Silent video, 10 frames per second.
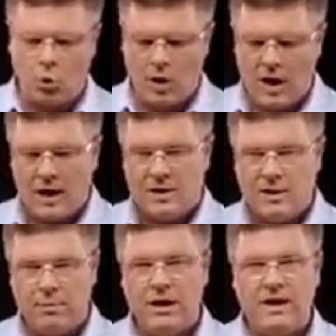water is
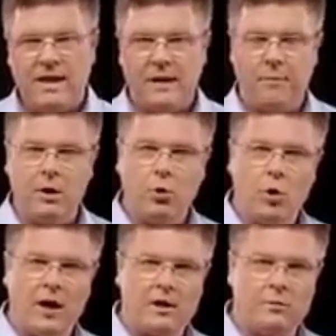divided into two
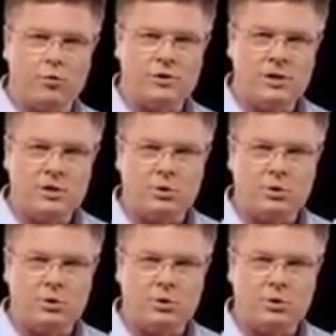flows due